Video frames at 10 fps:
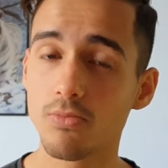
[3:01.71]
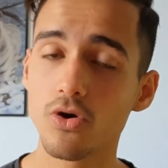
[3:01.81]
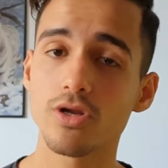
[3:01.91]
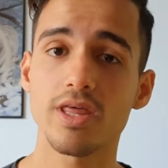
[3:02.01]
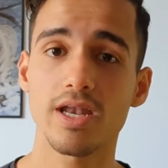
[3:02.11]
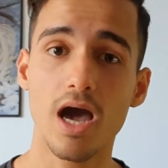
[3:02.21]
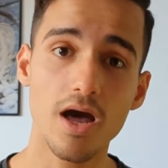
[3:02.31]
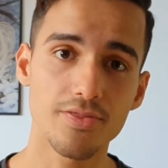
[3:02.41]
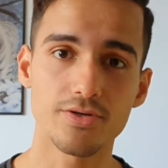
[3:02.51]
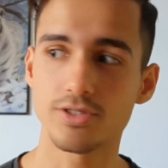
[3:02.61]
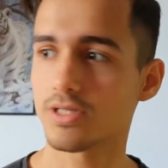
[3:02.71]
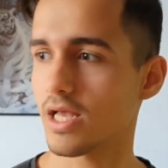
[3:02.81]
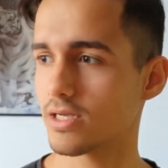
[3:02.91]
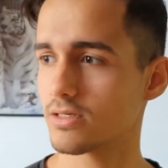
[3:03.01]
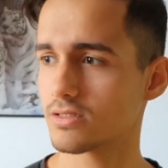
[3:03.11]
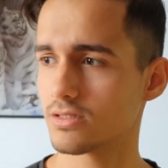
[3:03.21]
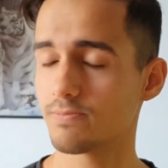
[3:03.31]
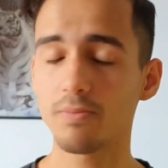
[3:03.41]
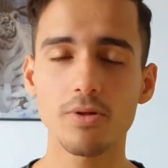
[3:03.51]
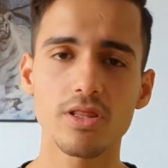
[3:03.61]
more than others, like
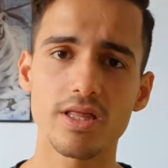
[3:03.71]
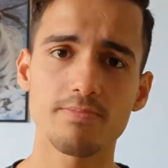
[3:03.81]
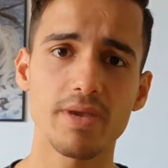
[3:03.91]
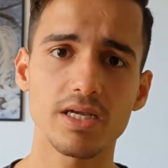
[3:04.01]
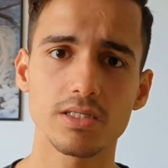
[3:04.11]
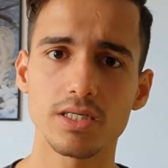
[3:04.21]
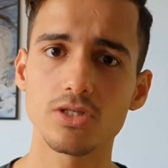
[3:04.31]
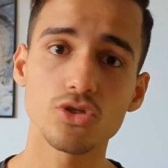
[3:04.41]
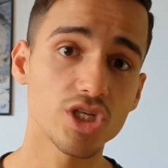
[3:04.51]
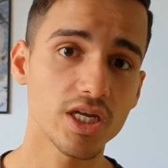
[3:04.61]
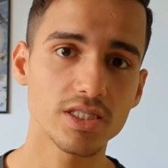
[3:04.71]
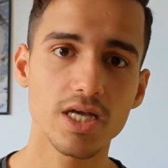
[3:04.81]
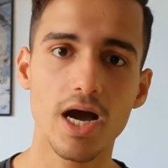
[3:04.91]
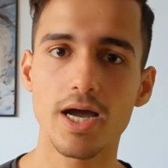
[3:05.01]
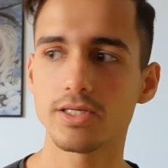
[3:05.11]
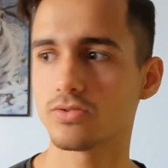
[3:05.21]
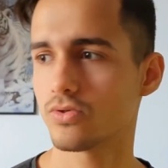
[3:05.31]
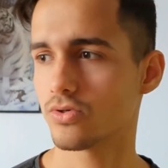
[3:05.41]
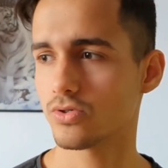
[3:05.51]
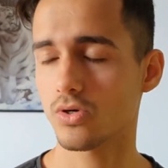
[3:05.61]
people that make ketogenic diet
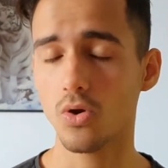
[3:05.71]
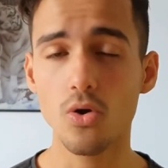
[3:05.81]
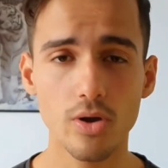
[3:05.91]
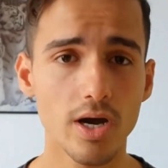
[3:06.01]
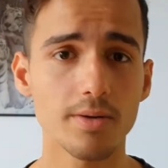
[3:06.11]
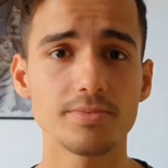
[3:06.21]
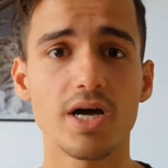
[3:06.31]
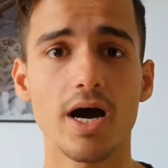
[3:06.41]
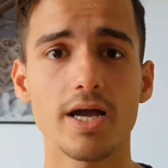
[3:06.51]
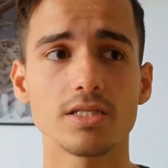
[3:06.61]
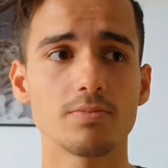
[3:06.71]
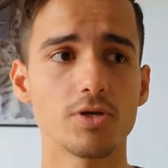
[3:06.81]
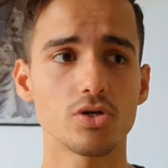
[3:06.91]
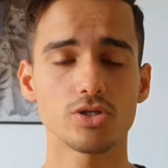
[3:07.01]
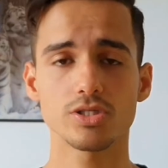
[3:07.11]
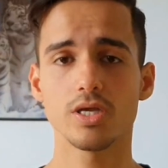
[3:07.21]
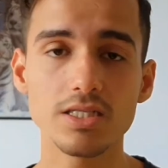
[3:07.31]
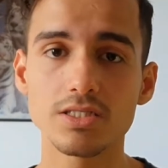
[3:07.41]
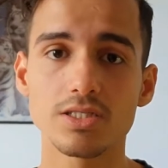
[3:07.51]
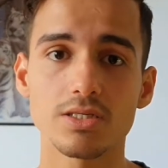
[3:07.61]
or low carb diet, because
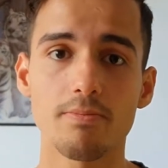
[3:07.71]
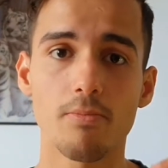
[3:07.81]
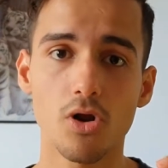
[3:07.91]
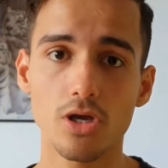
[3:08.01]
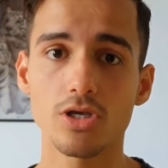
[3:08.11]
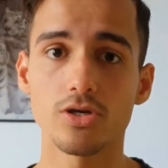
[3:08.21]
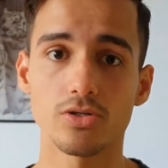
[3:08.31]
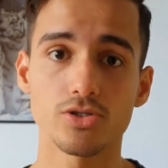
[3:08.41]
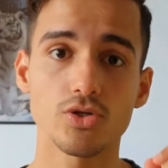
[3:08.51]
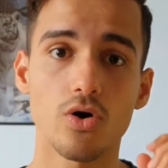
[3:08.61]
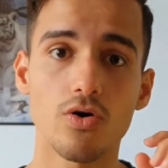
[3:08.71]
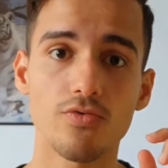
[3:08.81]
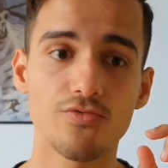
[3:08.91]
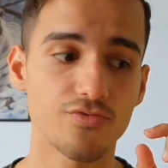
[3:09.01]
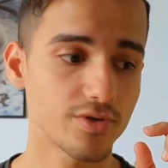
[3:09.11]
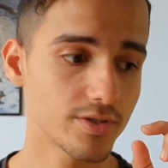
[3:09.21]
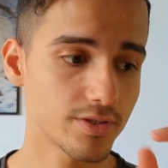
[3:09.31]
each molecules of